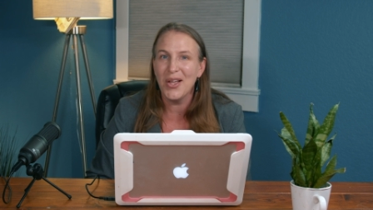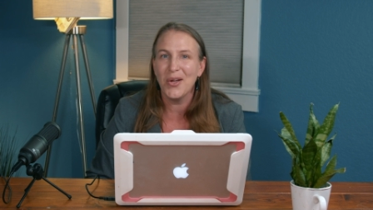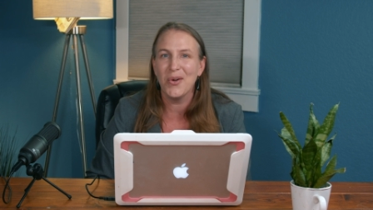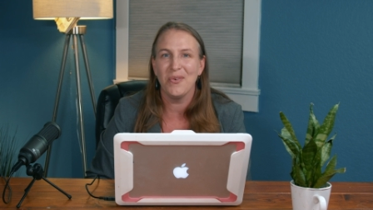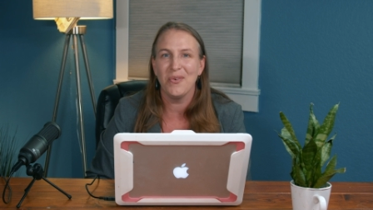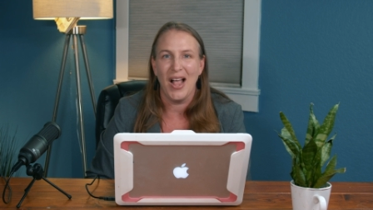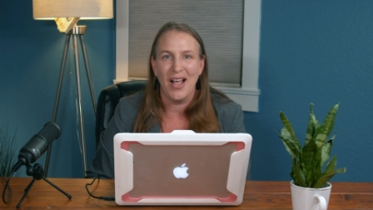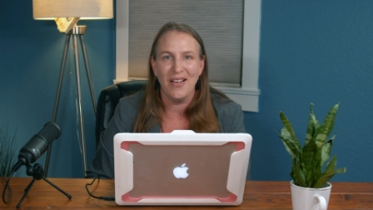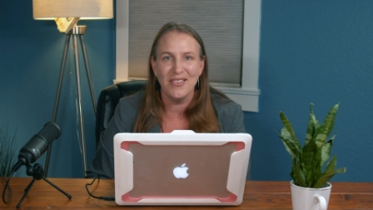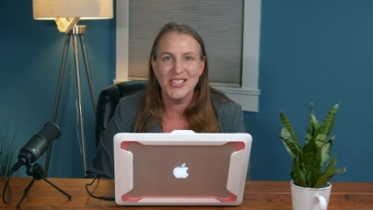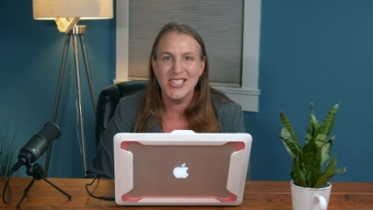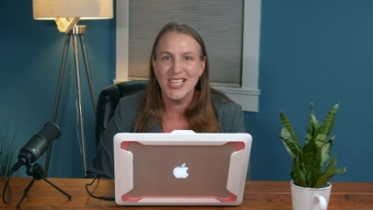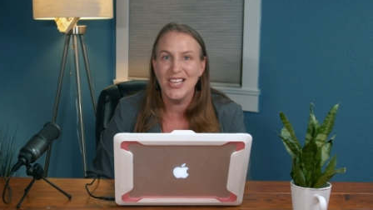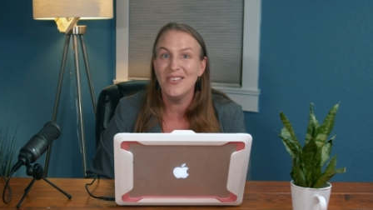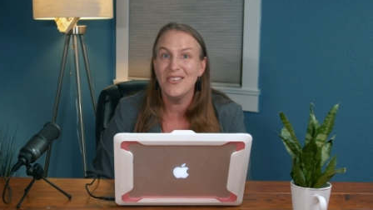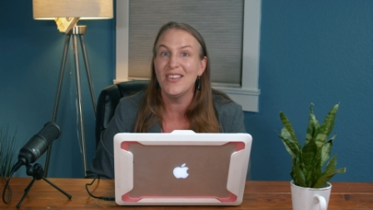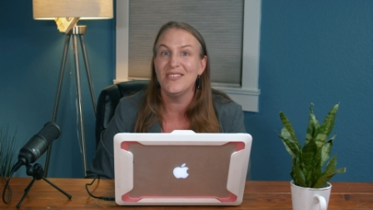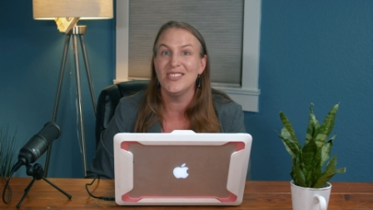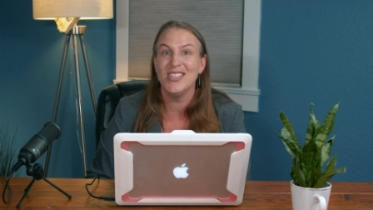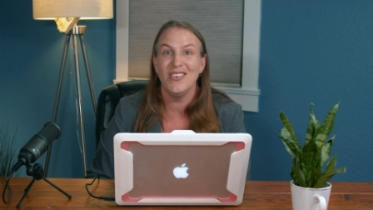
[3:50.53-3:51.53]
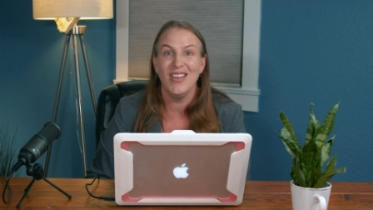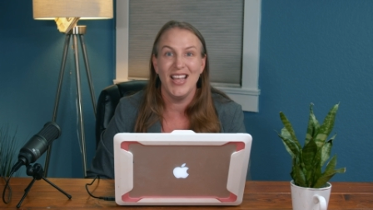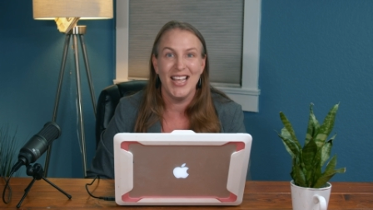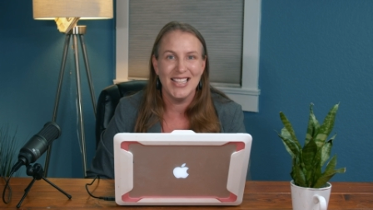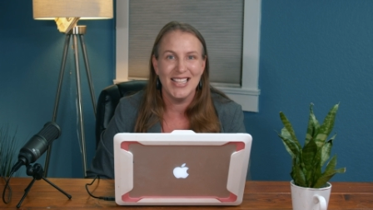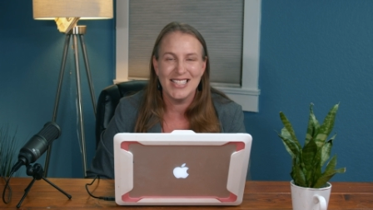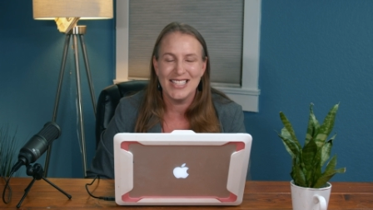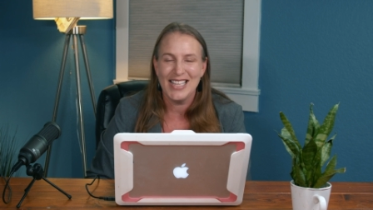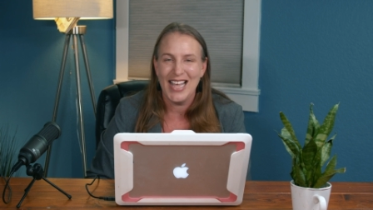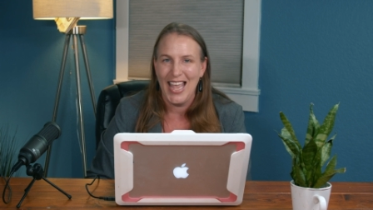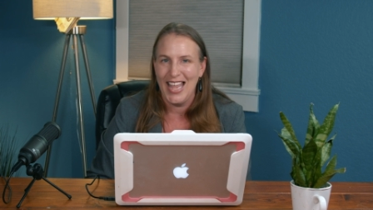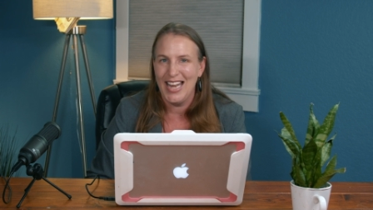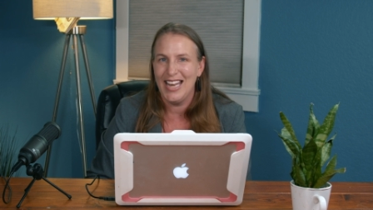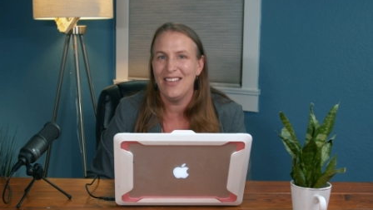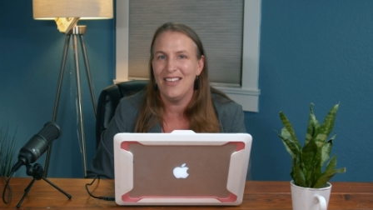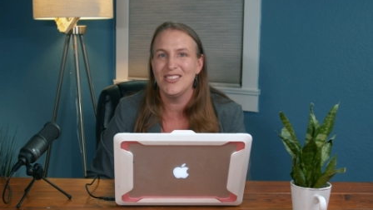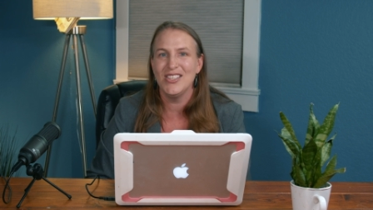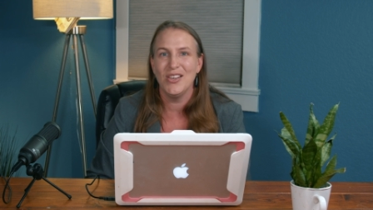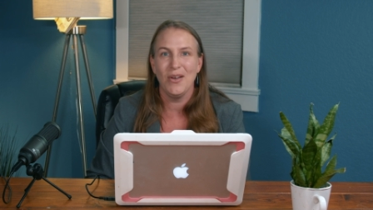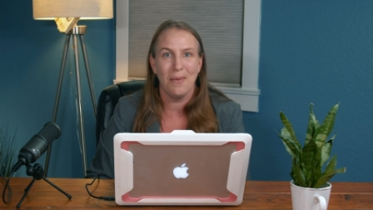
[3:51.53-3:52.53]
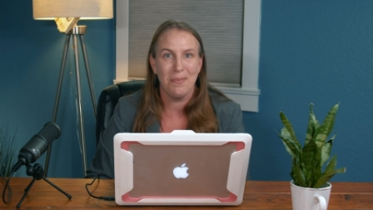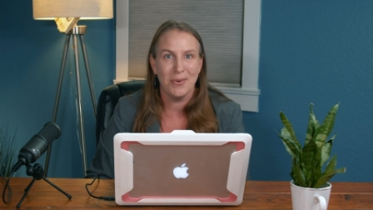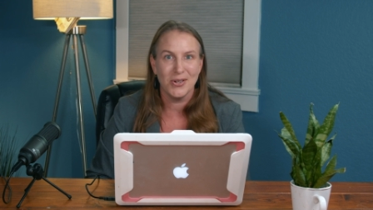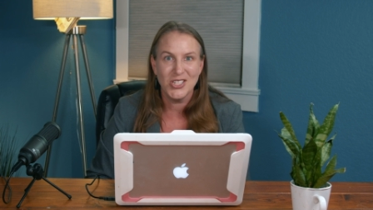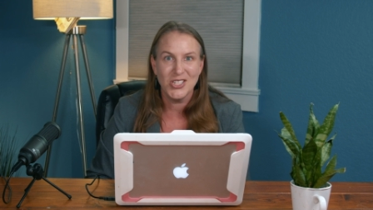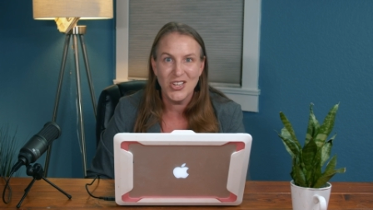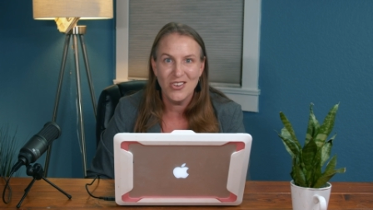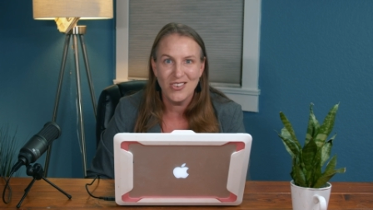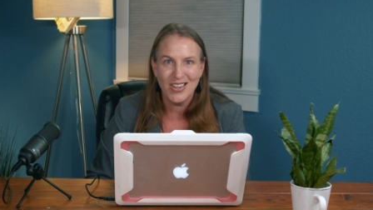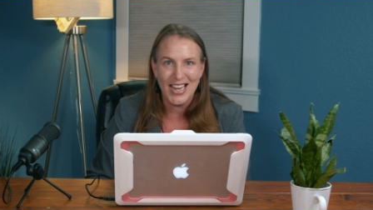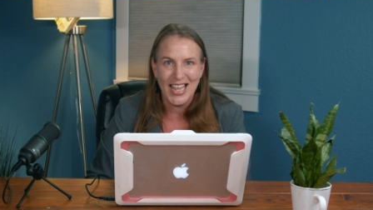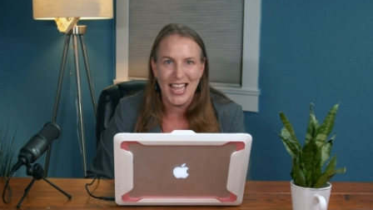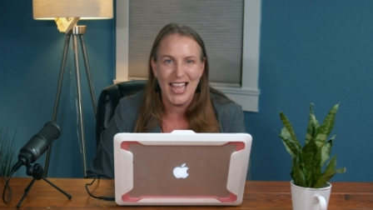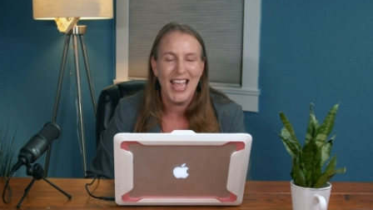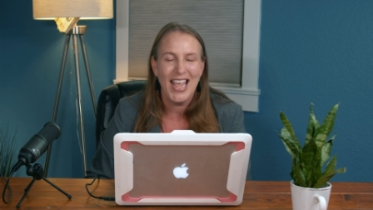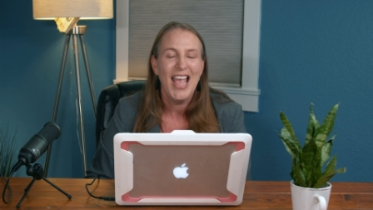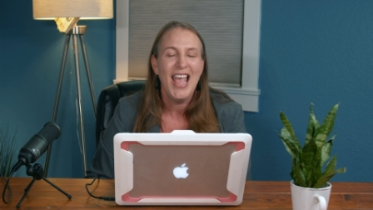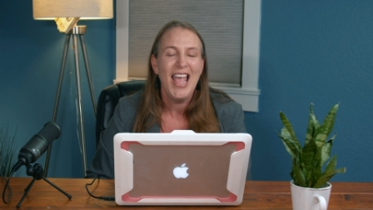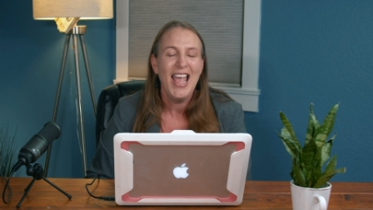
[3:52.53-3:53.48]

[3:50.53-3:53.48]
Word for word: It grounds you, gives you insight, gives you opportunity